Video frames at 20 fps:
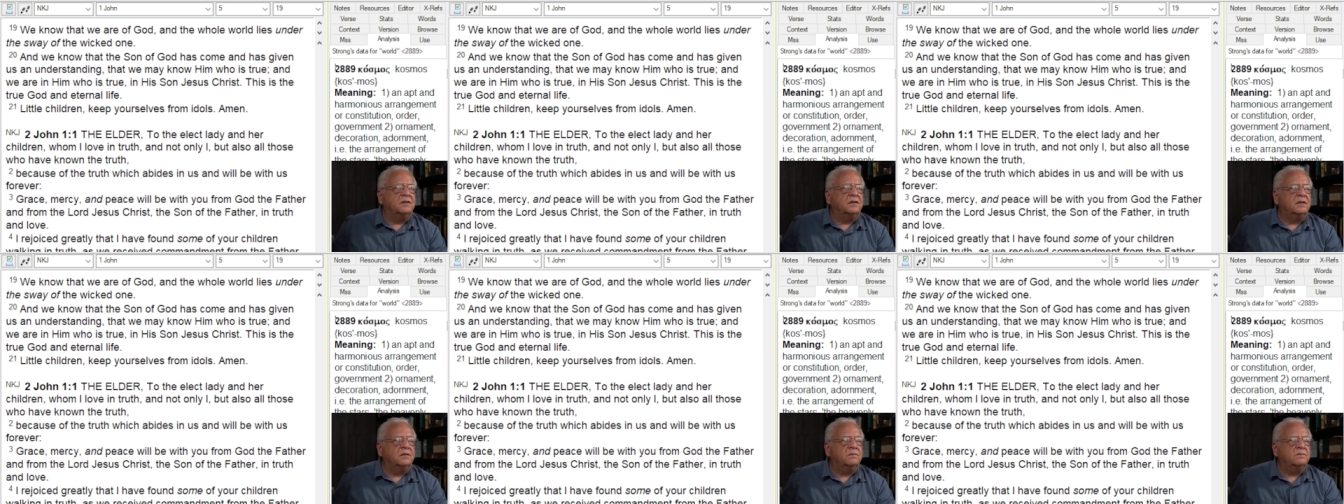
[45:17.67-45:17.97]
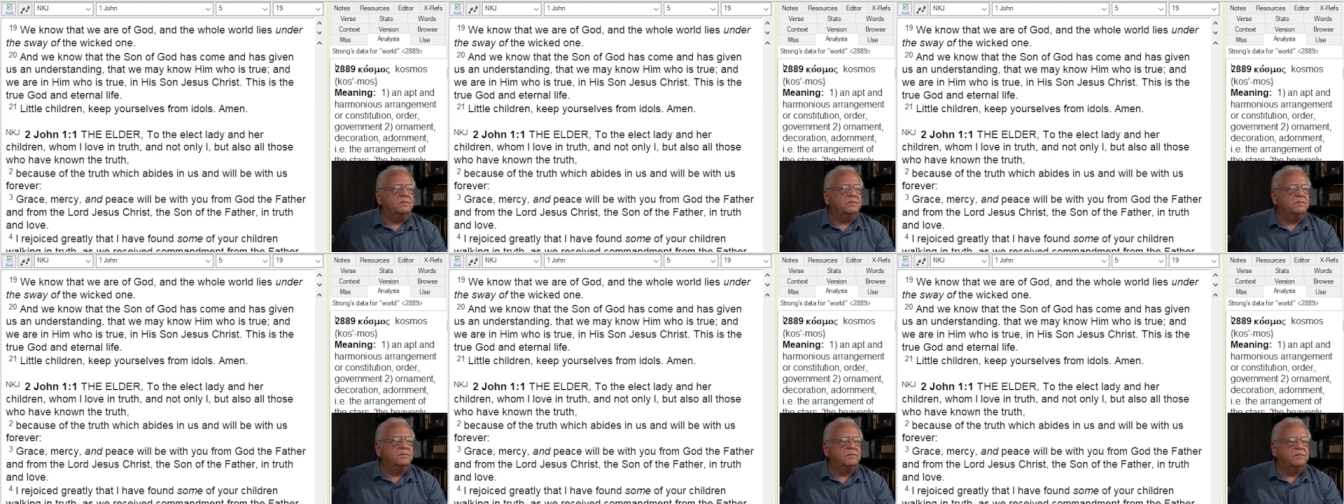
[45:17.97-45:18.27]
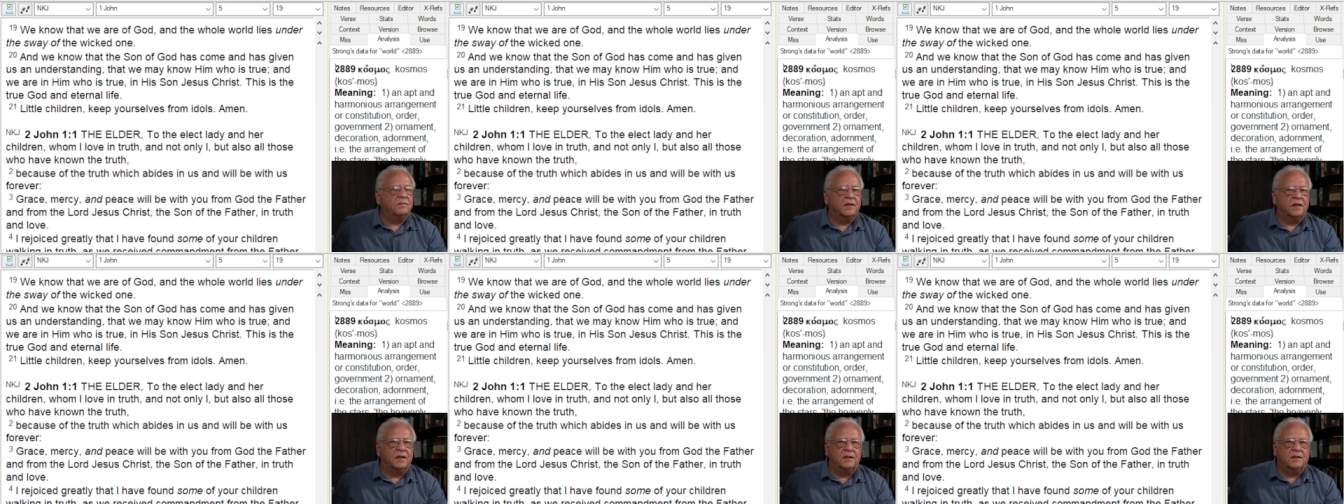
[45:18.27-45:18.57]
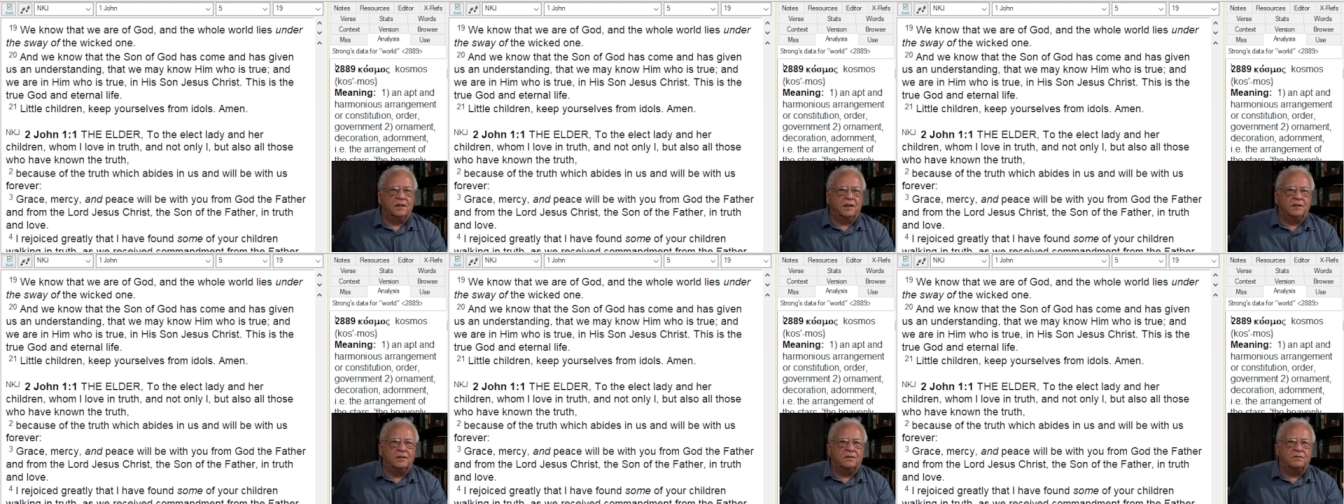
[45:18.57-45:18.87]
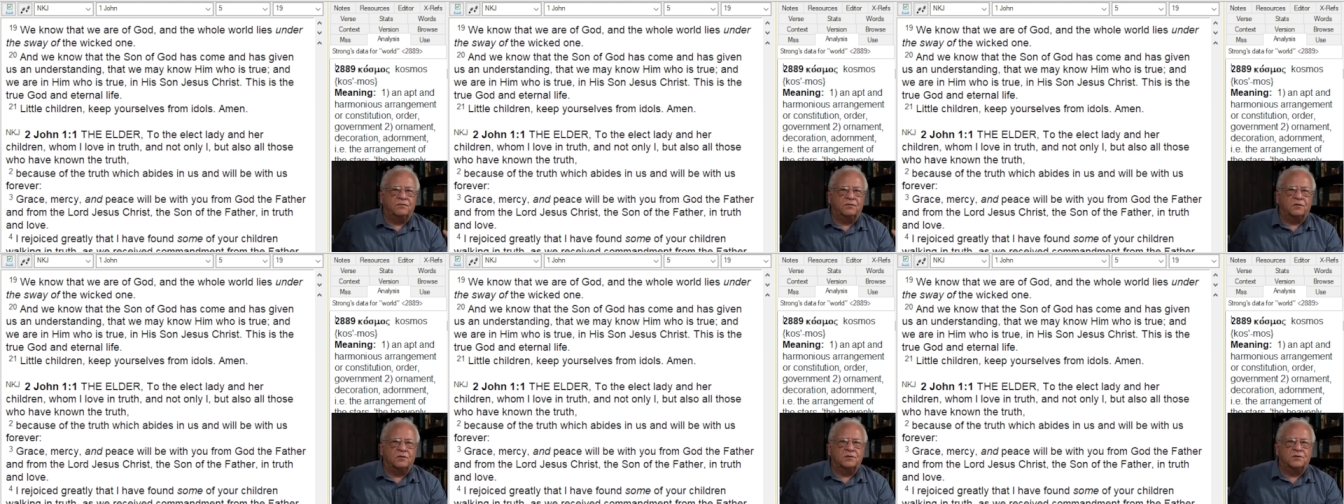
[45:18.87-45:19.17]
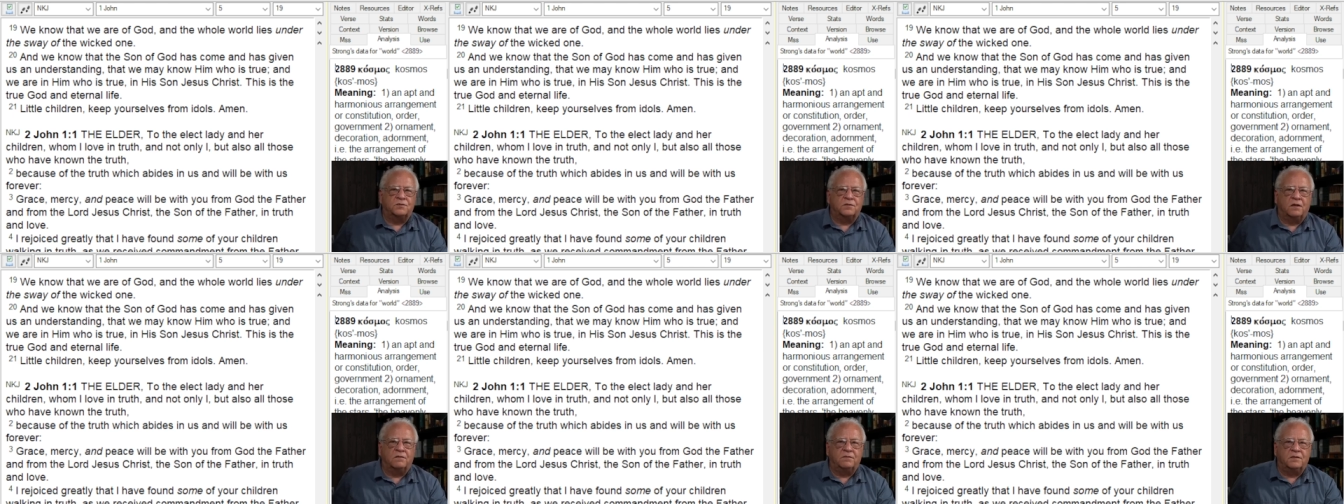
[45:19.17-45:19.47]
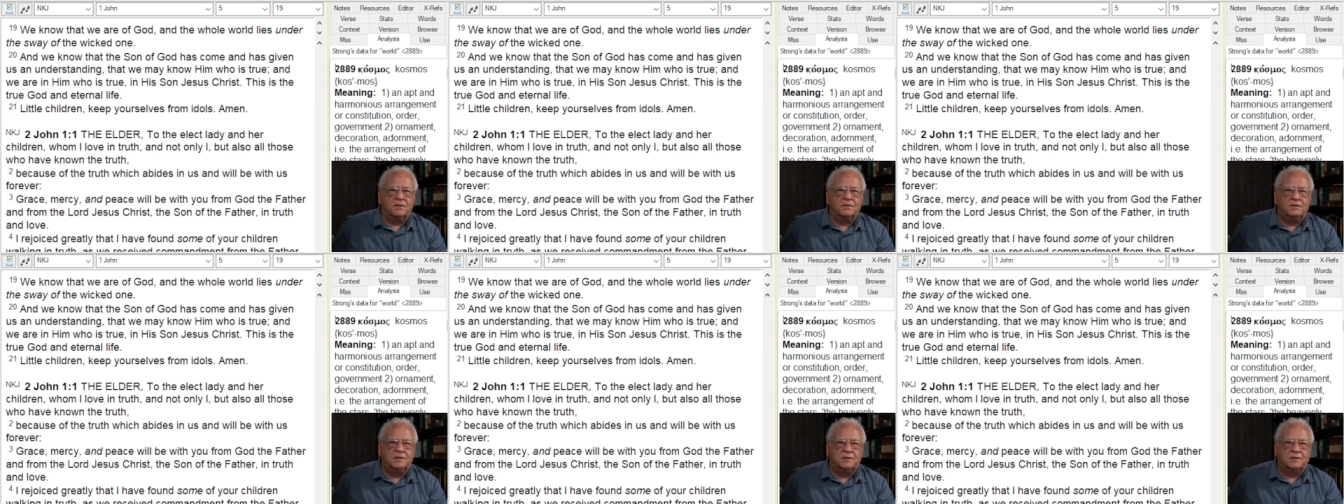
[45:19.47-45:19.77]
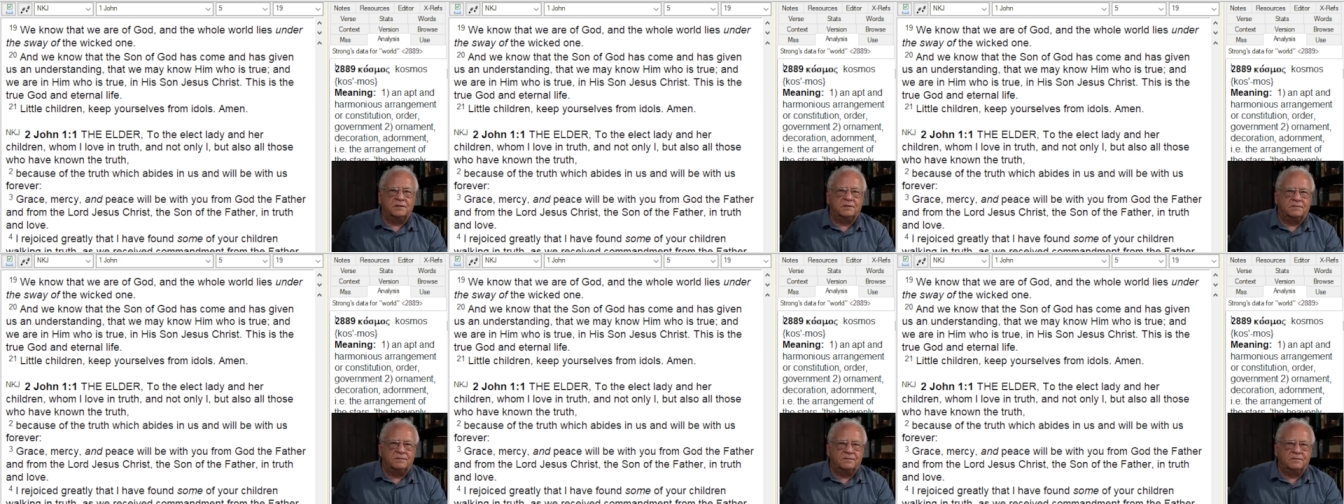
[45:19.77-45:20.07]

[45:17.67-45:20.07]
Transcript: him. He led the first revolution.